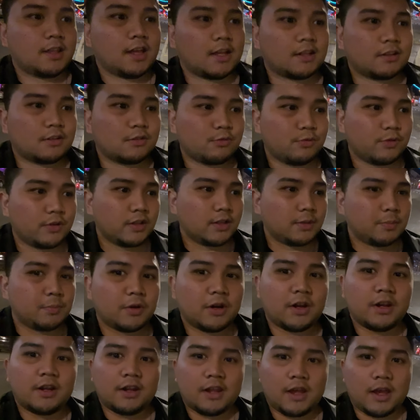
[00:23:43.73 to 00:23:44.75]
they had to really put
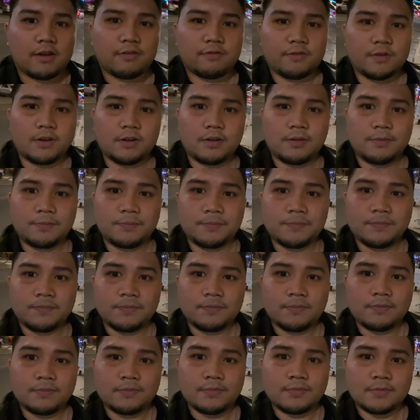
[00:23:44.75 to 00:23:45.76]
in the effort.
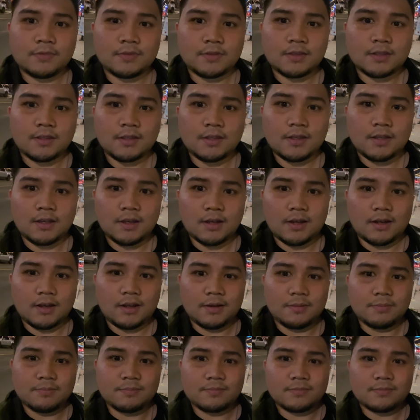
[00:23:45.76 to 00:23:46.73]
Um,